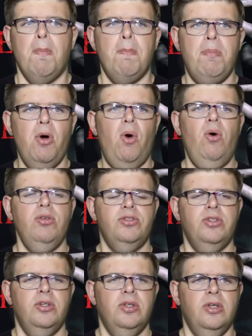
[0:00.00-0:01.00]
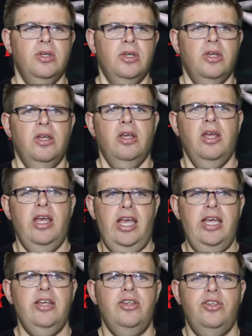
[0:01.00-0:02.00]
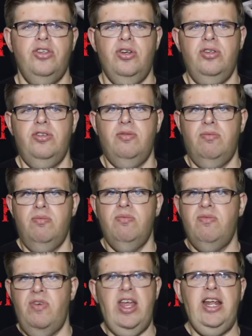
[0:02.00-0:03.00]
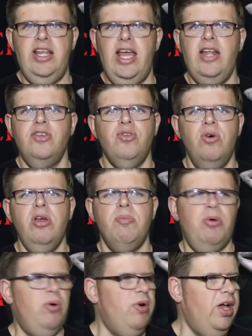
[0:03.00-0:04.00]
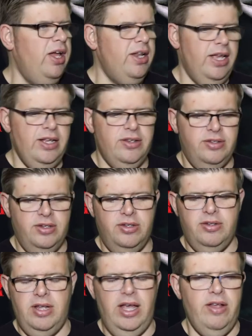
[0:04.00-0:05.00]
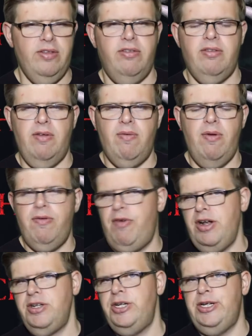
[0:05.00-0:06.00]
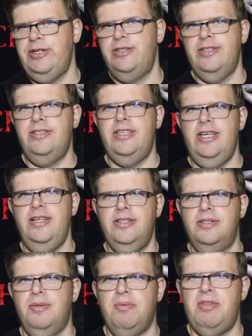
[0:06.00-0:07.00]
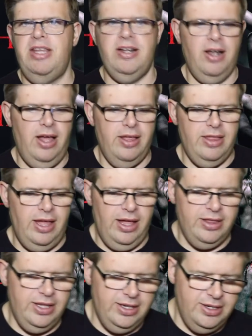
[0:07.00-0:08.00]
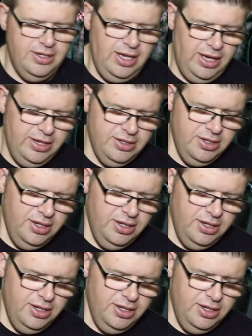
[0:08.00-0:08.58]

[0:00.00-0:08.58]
but it's just really enjoyable, and it's refreshing to see something like that these days.